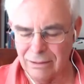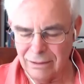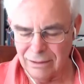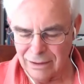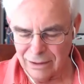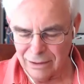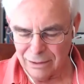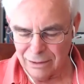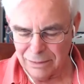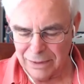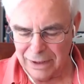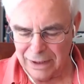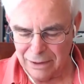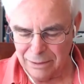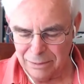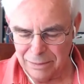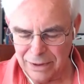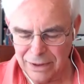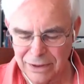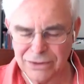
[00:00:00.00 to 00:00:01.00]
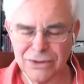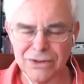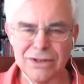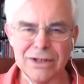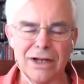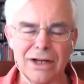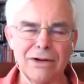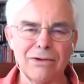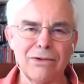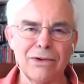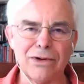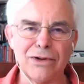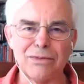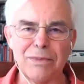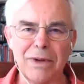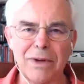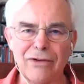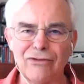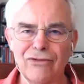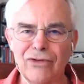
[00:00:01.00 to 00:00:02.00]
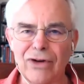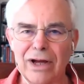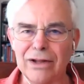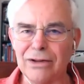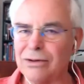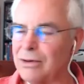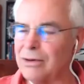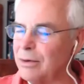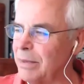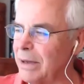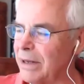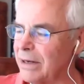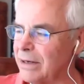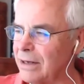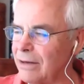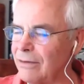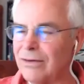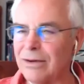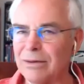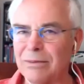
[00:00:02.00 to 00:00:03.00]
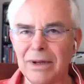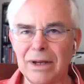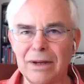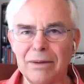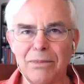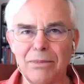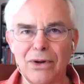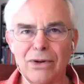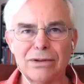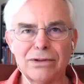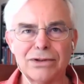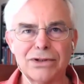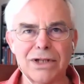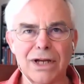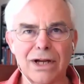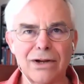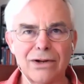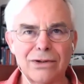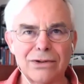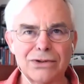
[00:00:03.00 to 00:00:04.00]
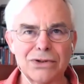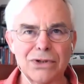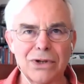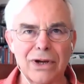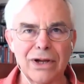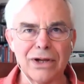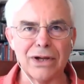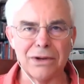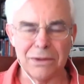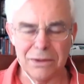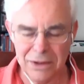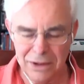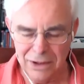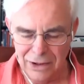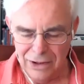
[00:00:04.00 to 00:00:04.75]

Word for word: you know, made a big stink with my father about giving me a motorcycle so I could